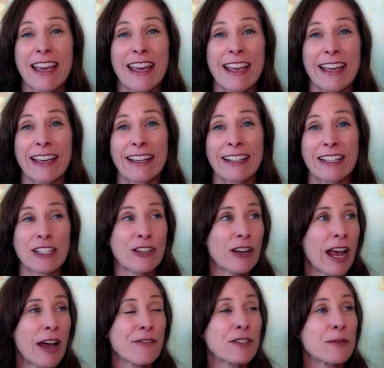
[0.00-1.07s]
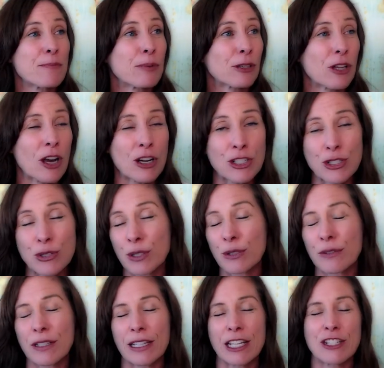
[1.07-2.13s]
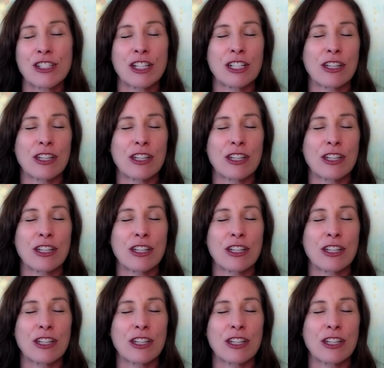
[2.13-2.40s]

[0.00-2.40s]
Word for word: in, you don't have to belong to a religion,